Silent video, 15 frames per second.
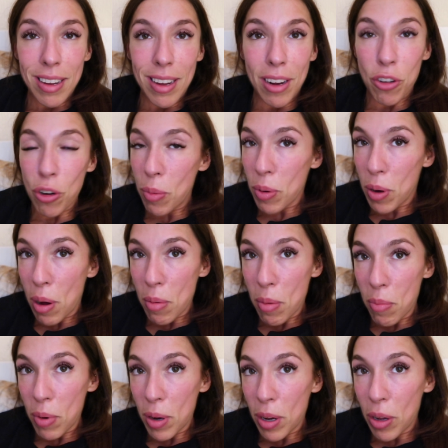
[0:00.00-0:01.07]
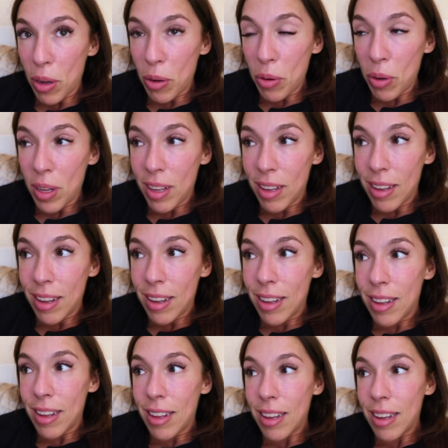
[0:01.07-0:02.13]
and drop a comment below
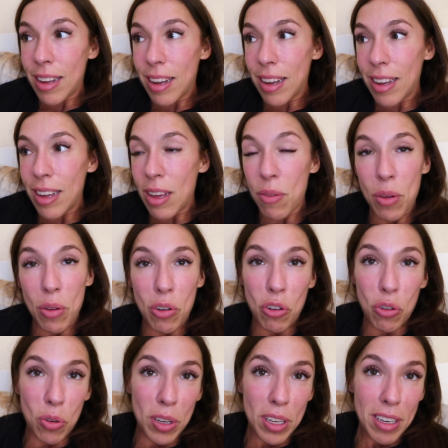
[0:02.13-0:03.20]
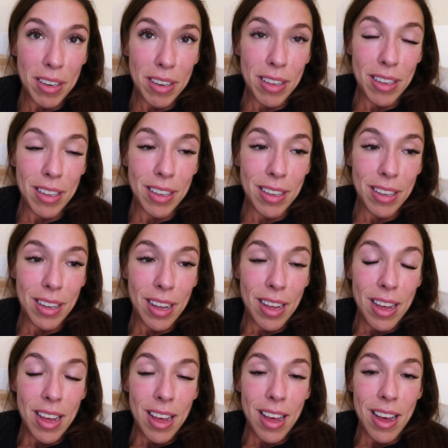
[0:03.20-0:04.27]
if you enjoyed.
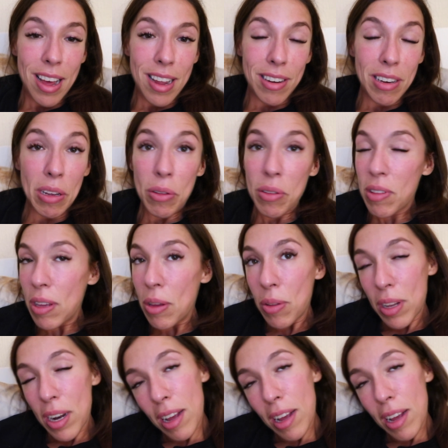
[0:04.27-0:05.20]
And I'll see you in the